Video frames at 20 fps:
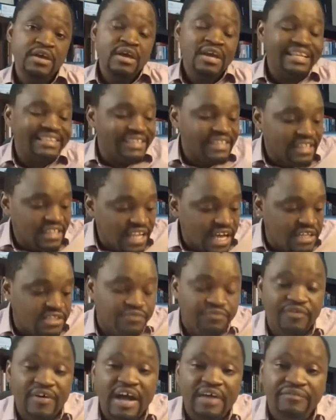In the last
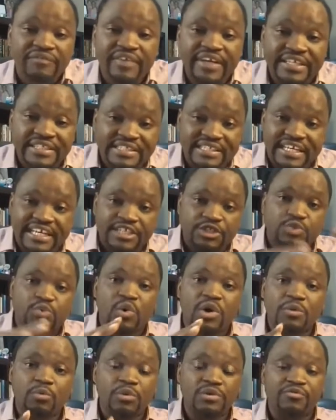five years, guess
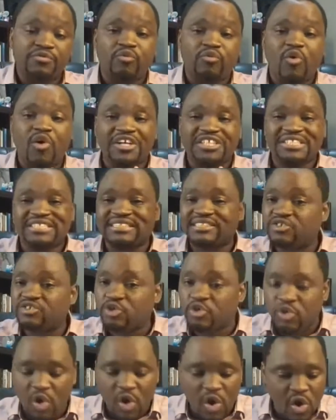what? We've watched her
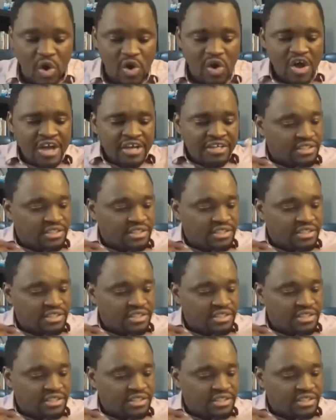grow.